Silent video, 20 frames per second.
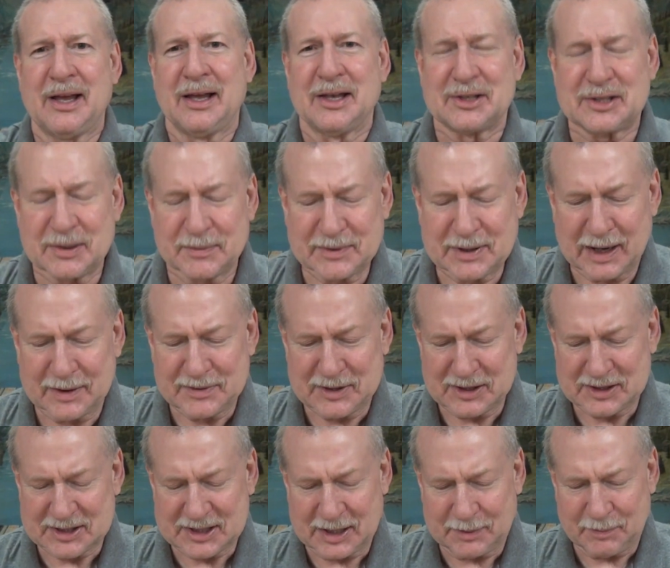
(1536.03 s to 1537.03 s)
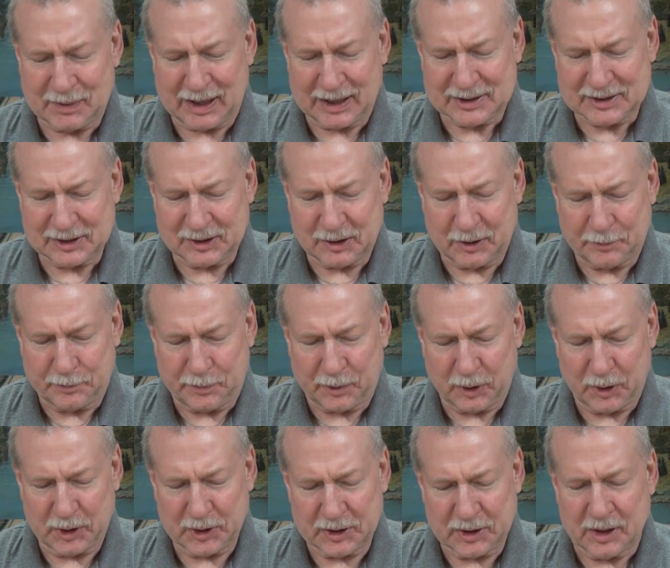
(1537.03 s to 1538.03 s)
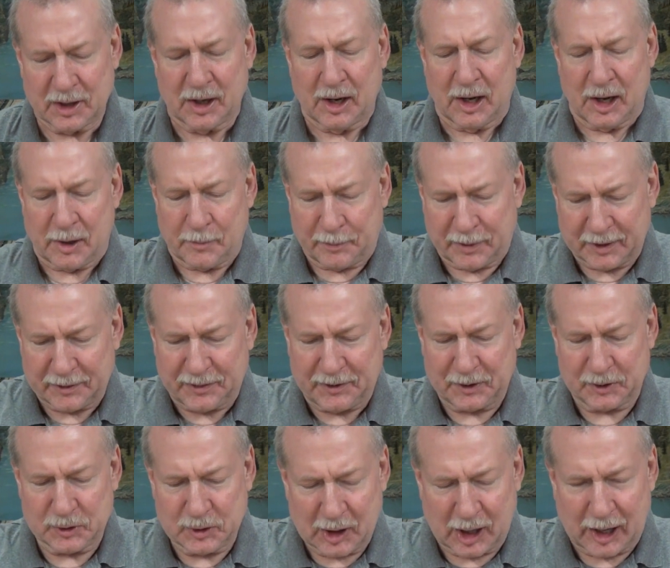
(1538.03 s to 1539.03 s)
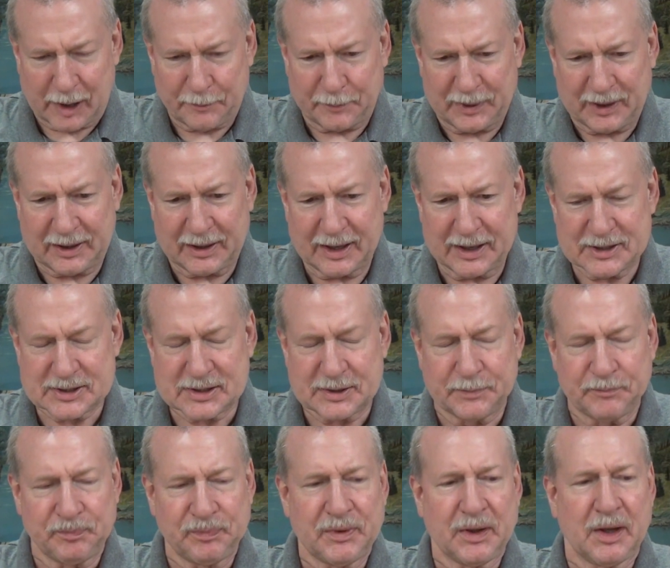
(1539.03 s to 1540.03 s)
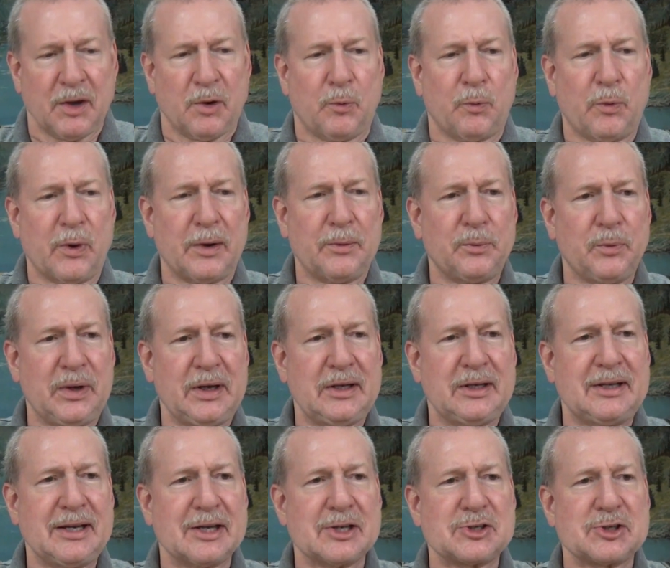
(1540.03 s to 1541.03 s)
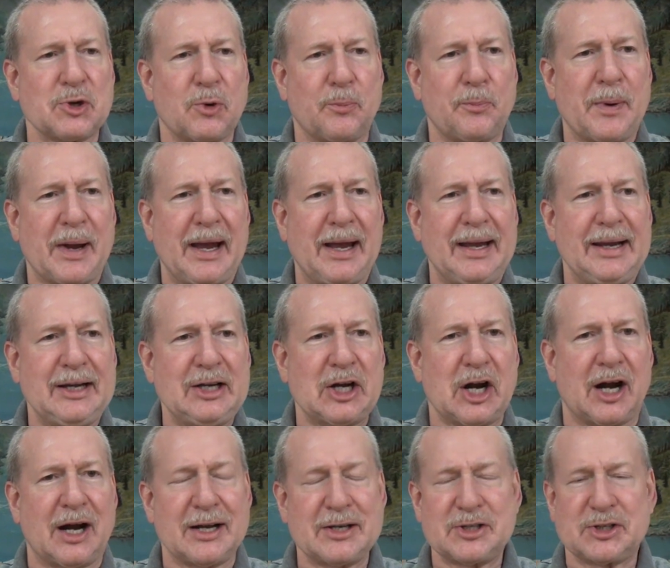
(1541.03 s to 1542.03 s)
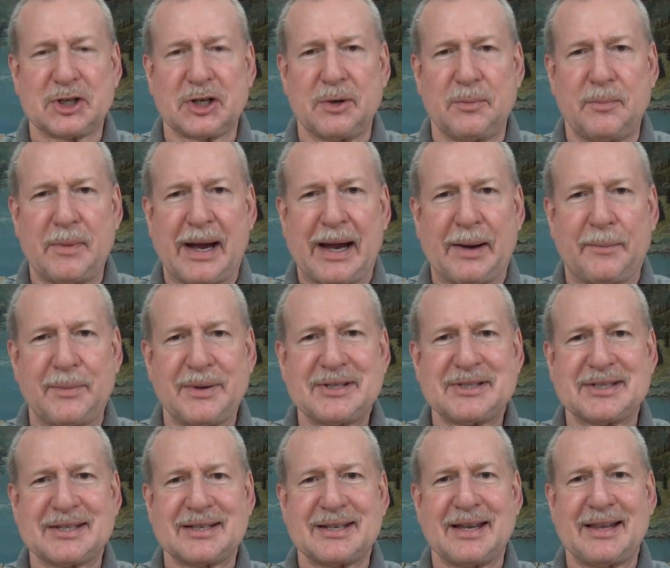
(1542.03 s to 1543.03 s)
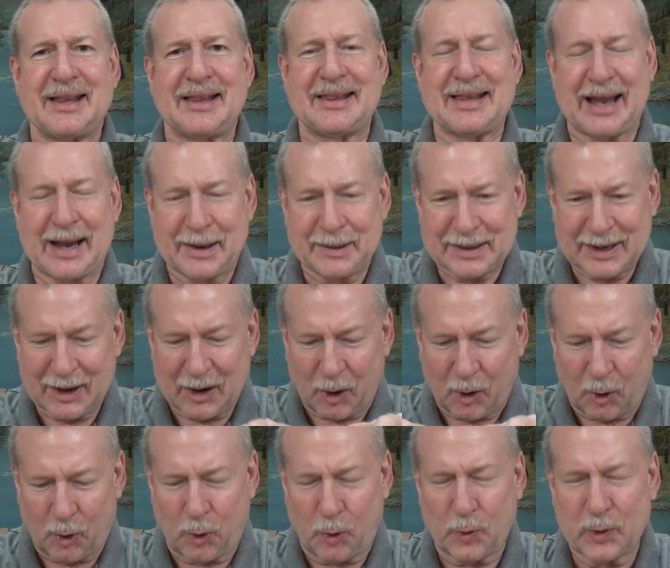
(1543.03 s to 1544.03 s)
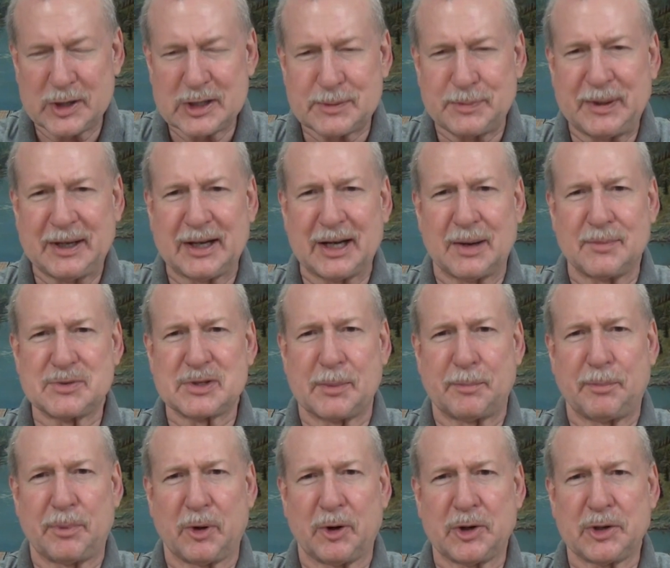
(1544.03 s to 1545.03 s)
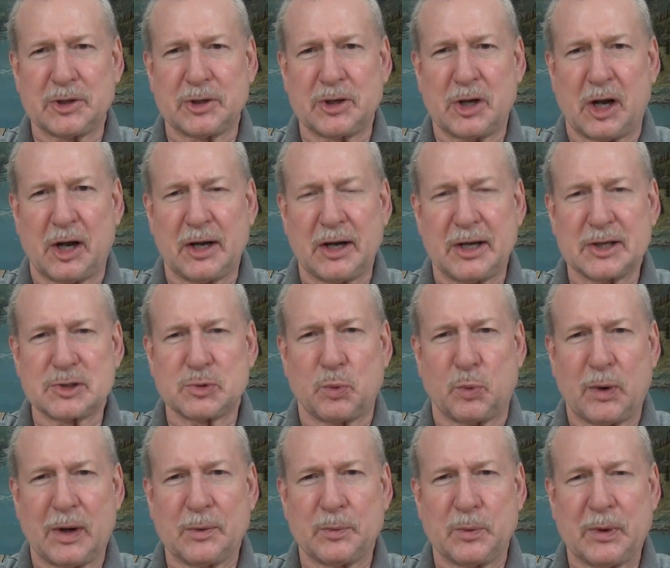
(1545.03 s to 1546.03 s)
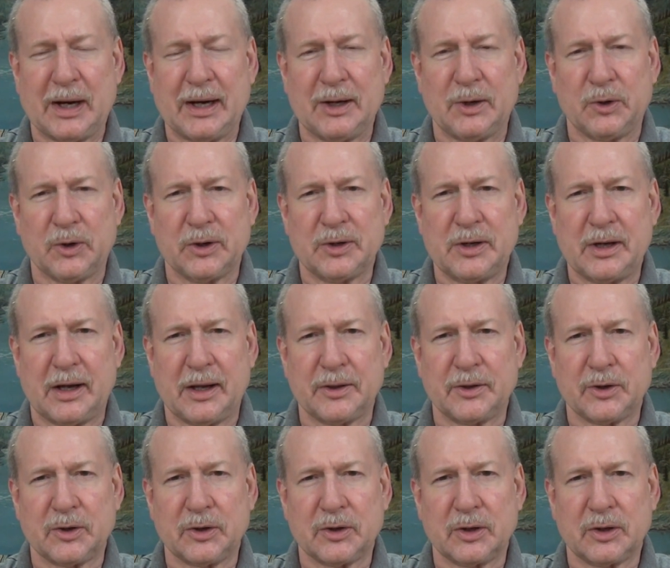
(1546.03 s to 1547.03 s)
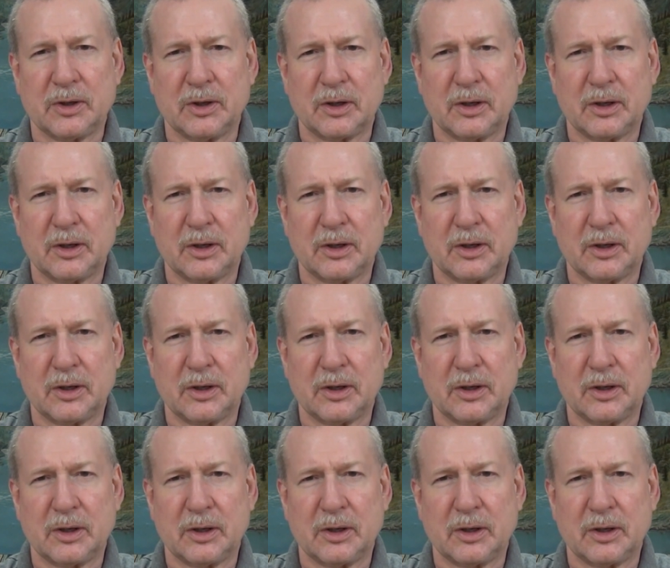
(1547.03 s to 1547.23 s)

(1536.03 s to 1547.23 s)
sometimes they seem like they're a burden, but they're not because when we disobey God's commandments, that always becomes a burden on us one way or another.